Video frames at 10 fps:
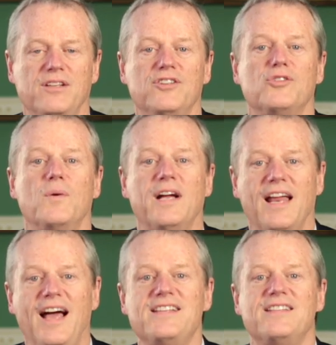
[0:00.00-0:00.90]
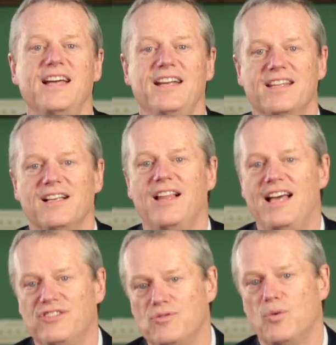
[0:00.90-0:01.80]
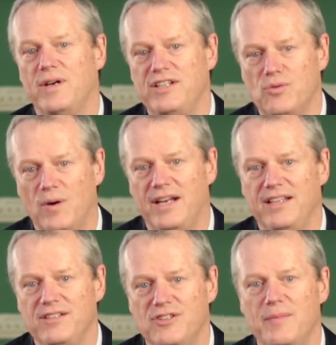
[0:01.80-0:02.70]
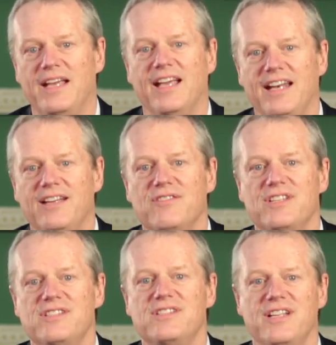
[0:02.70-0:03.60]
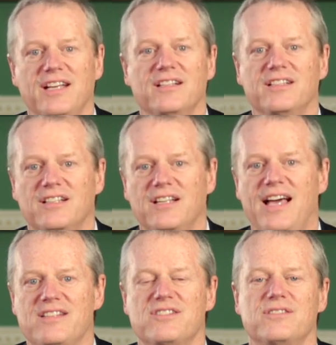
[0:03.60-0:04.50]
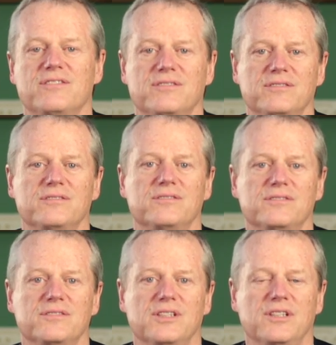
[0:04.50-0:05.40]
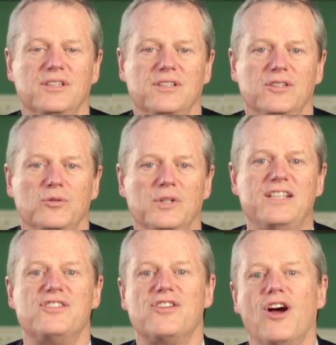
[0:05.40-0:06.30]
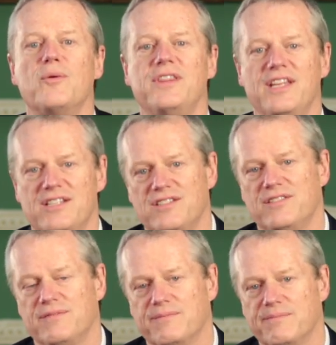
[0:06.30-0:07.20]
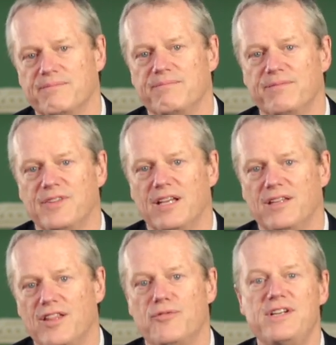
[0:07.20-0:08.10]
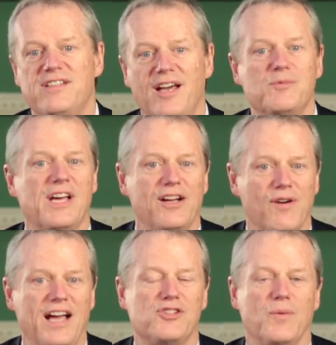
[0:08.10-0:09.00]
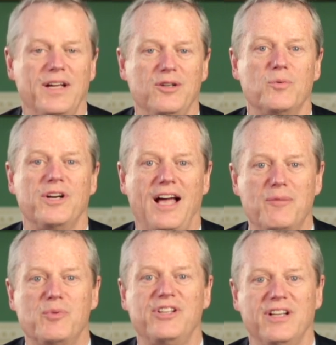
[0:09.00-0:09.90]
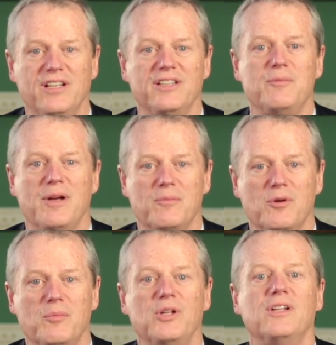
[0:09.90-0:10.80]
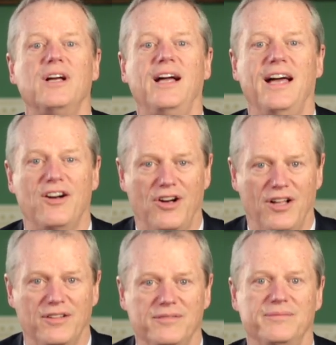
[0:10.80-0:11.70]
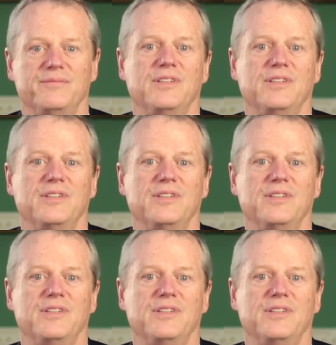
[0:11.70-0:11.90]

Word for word: So, what can I say to the class of 2020 to make any of this sting a little less? Well, let's start with this. The three times I graduated were not particularly memorable at all.